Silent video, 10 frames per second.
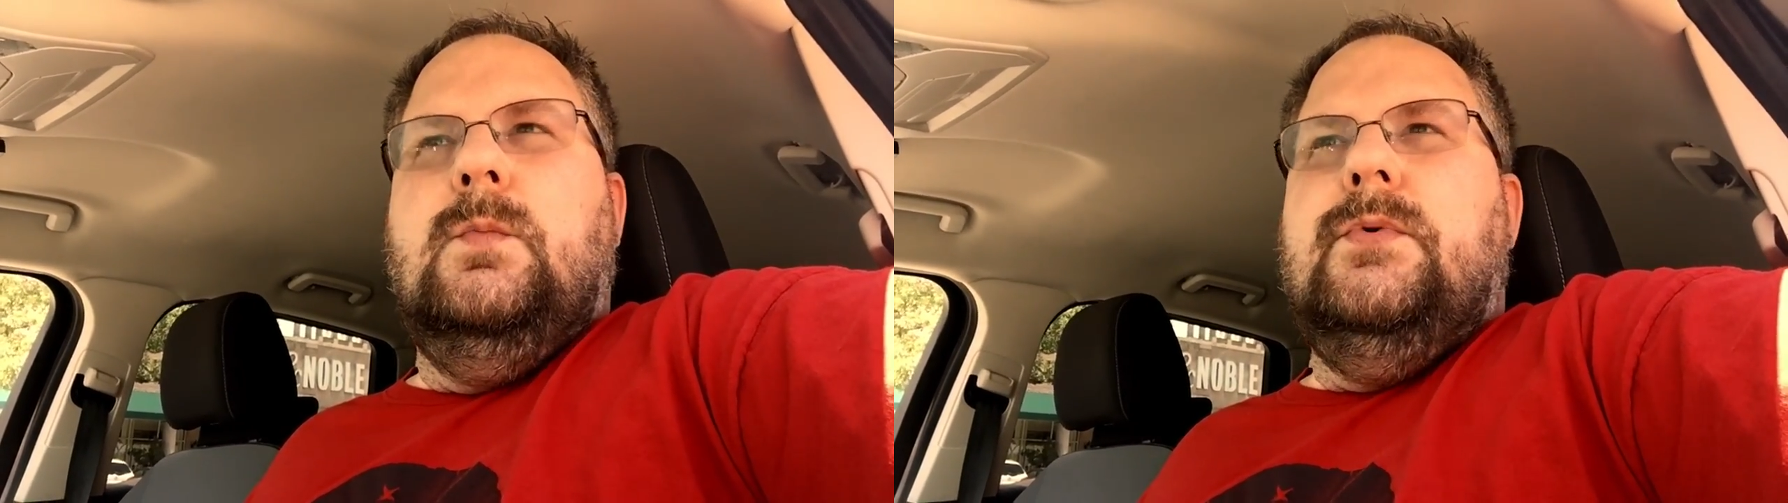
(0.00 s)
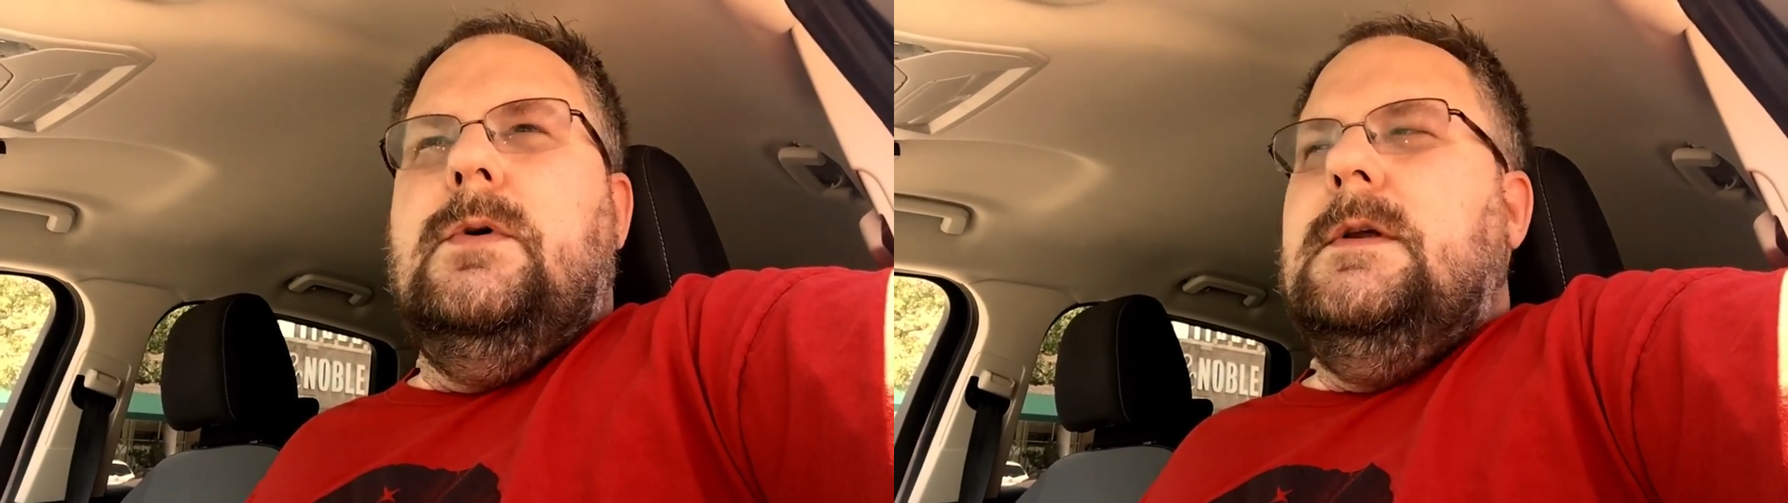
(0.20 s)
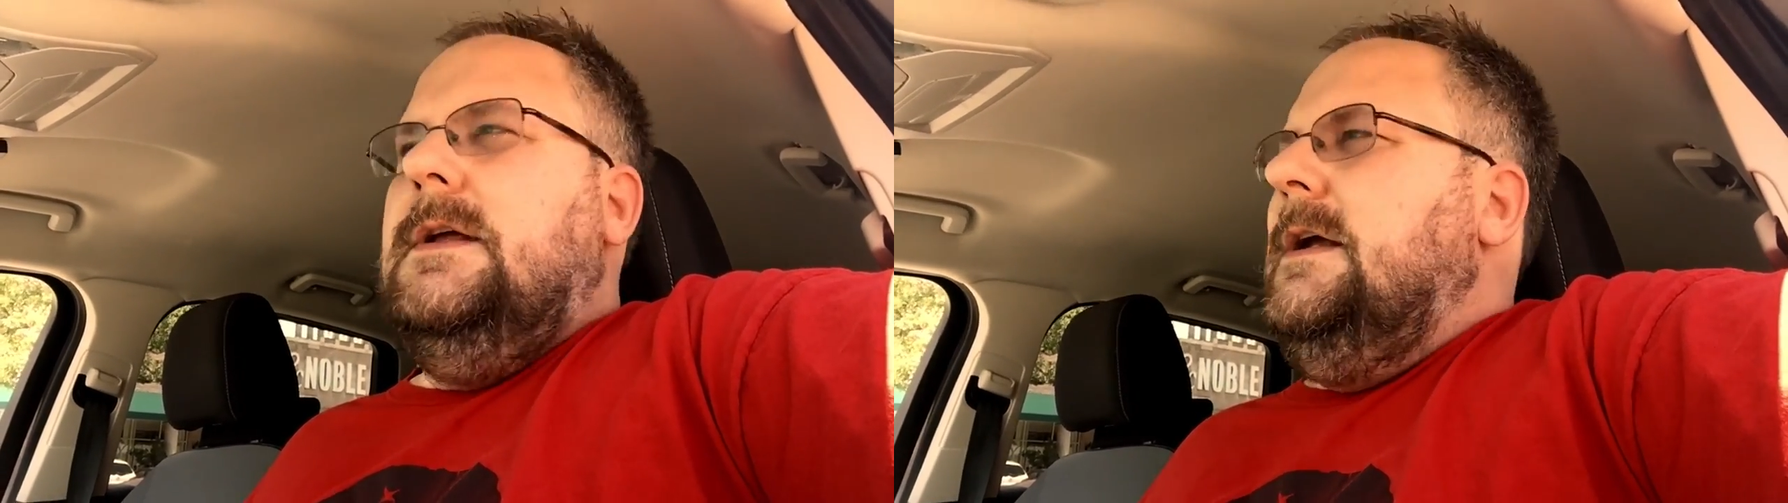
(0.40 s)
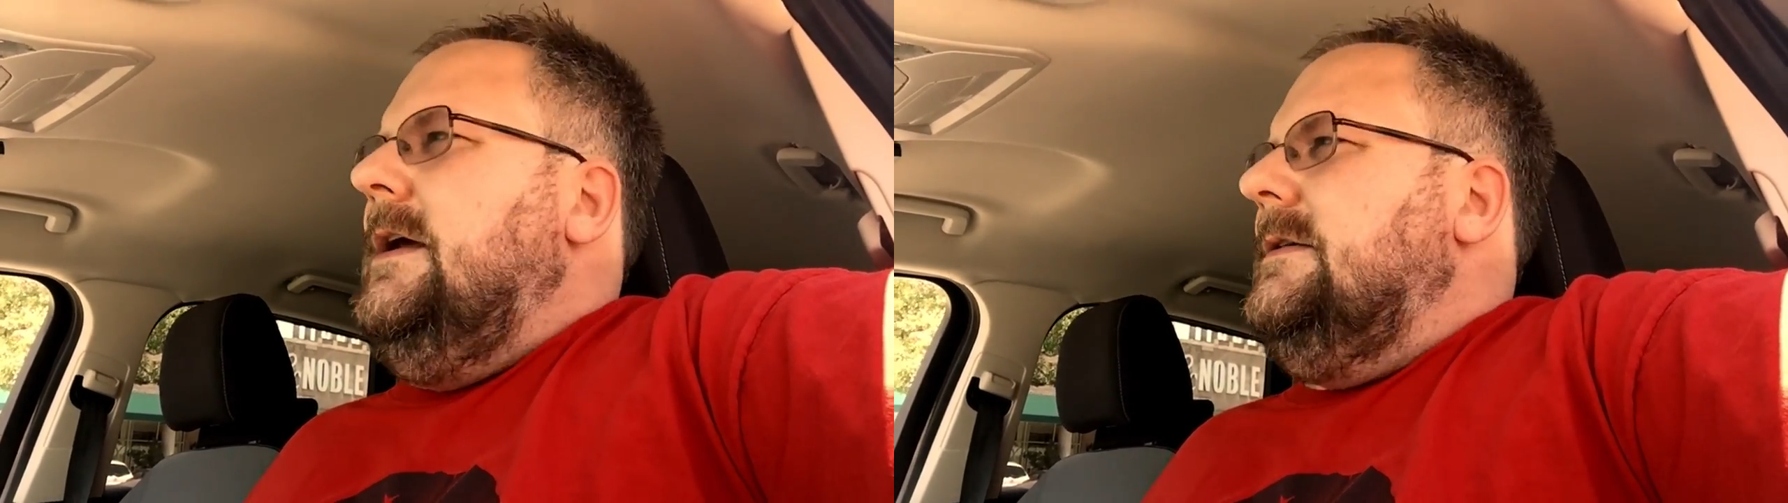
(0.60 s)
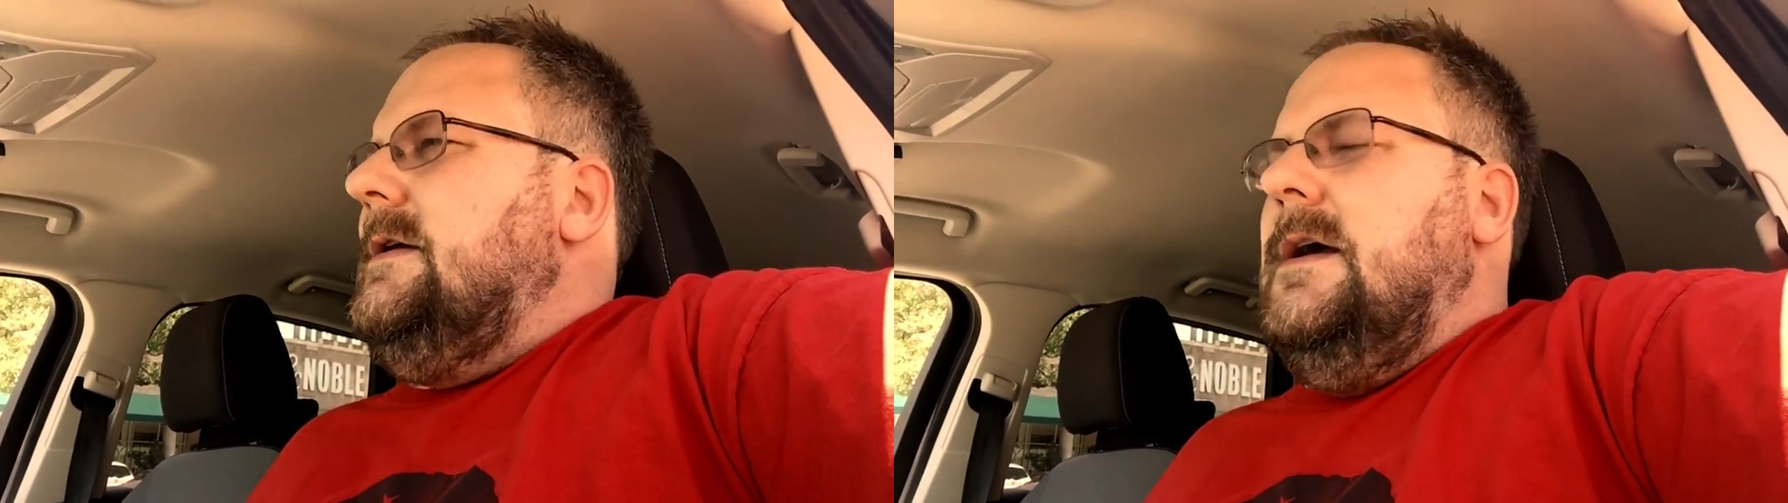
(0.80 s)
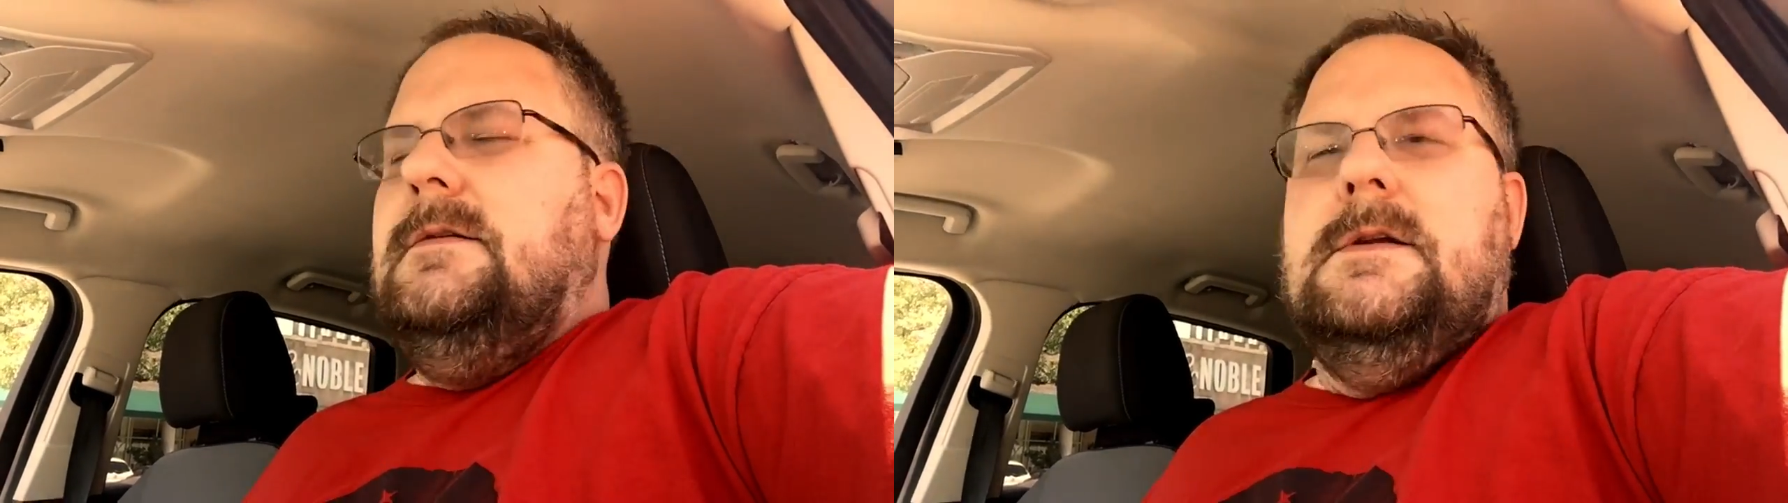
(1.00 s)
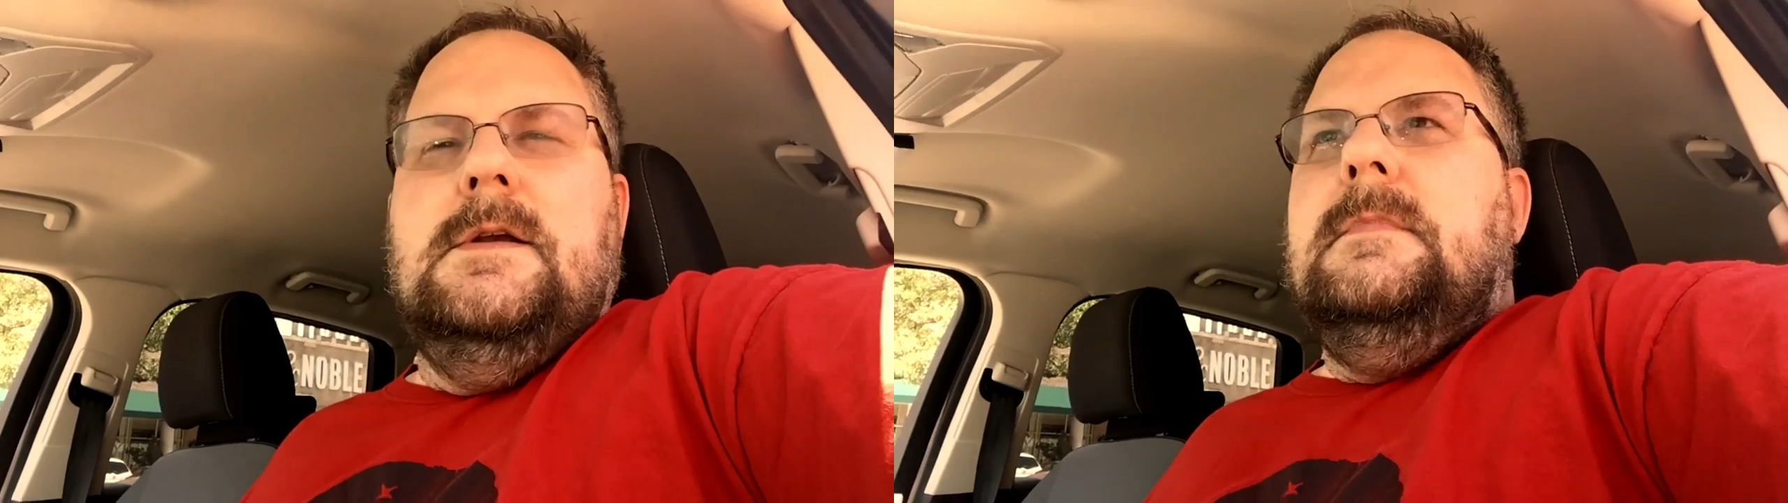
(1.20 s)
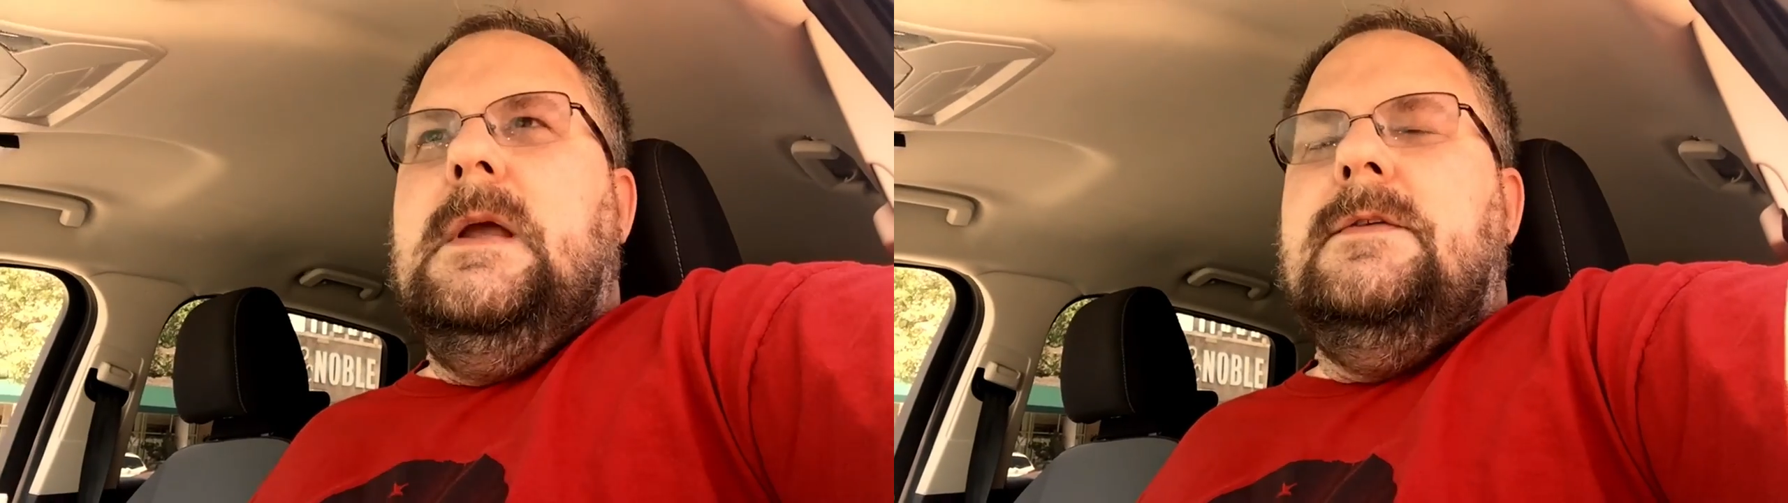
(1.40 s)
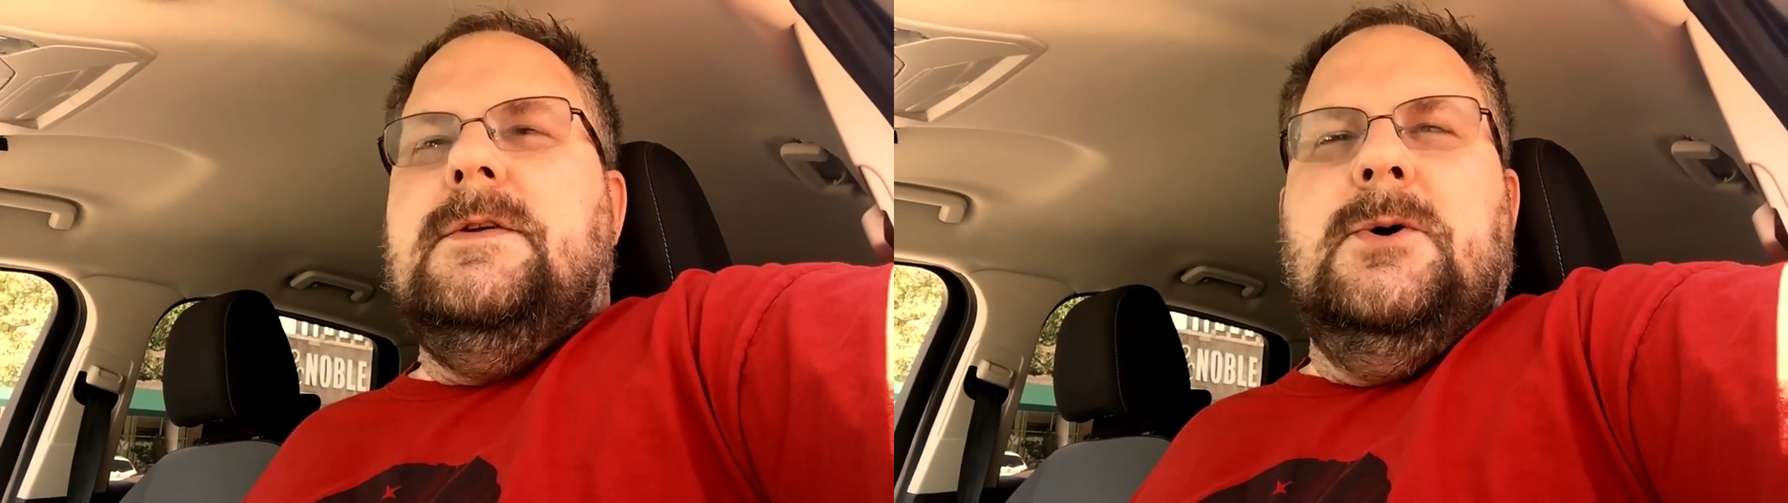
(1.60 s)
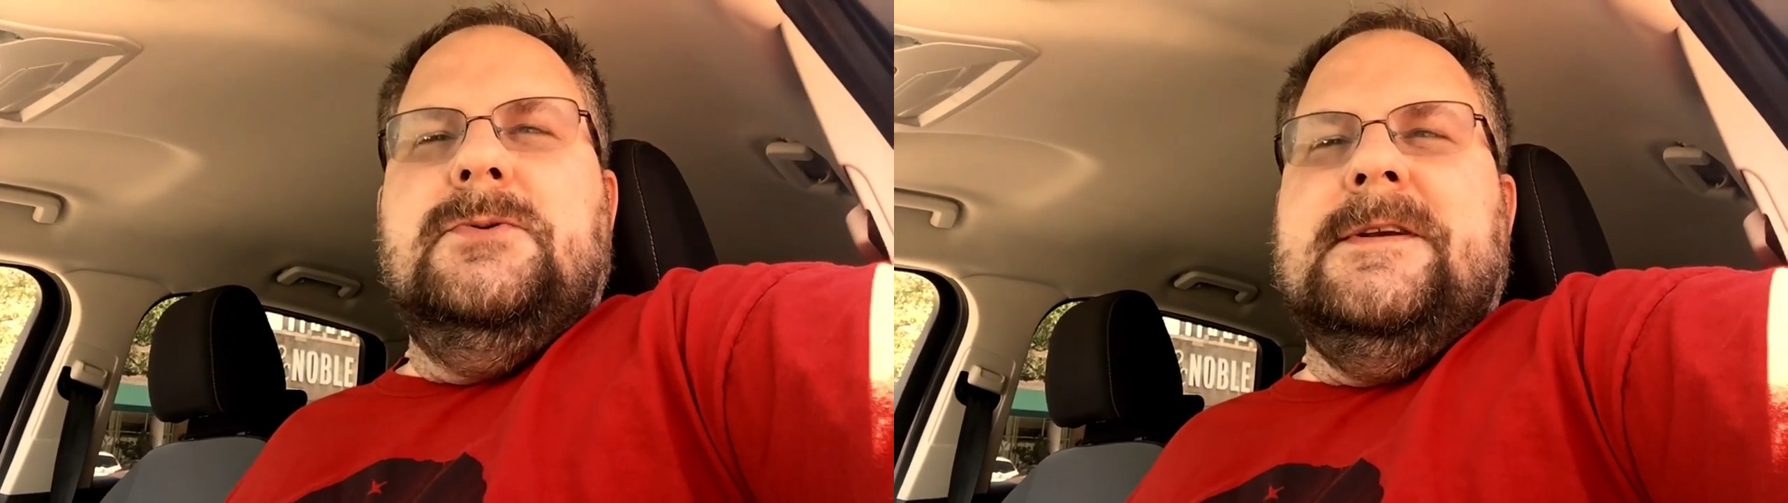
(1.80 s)
book that he has out.
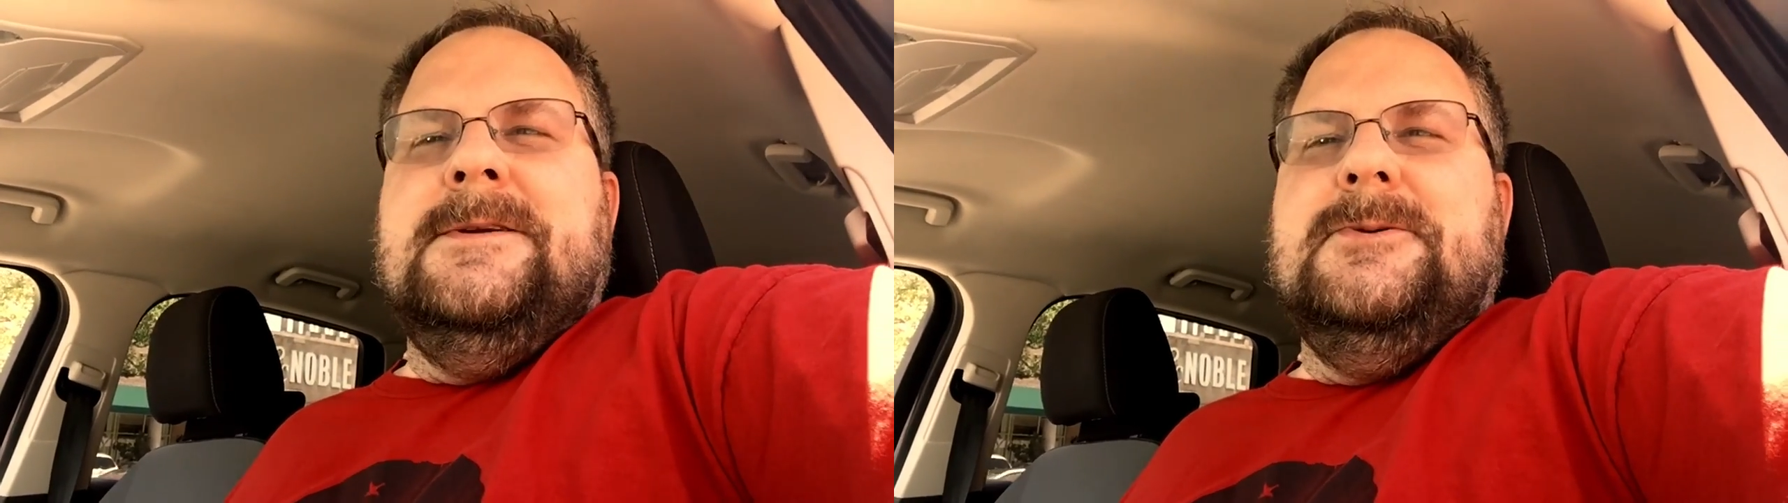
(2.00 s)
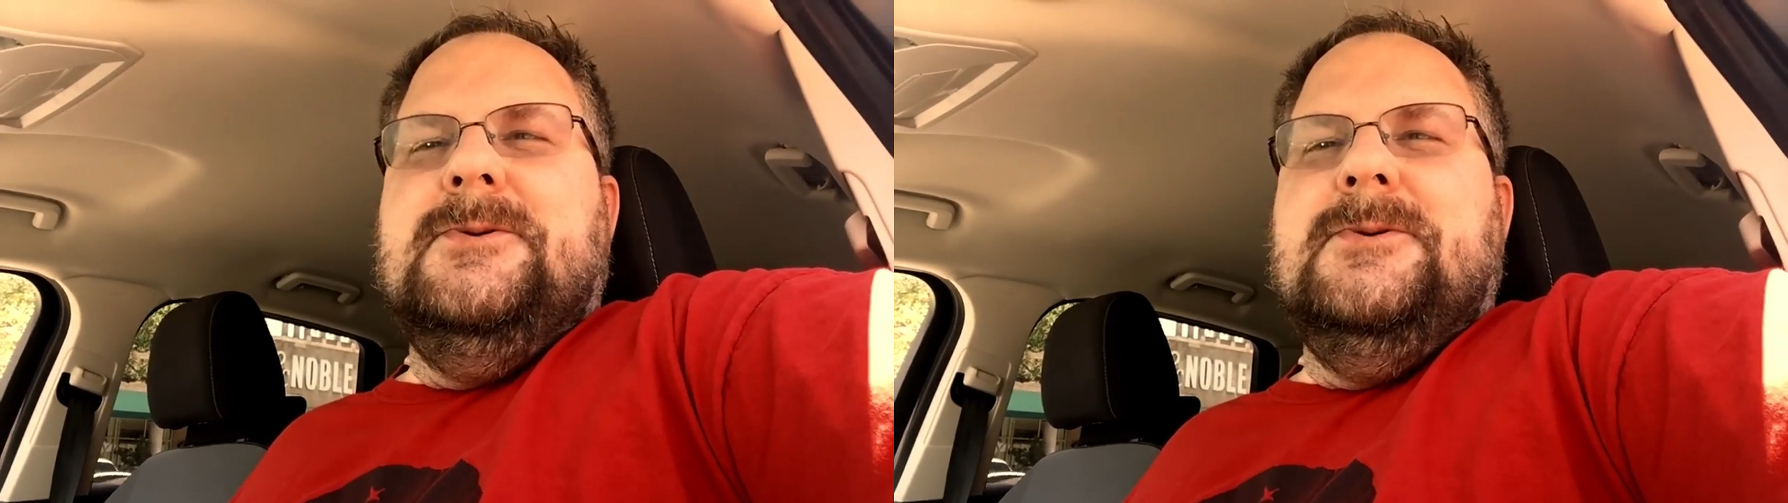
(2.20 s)
So it was kind of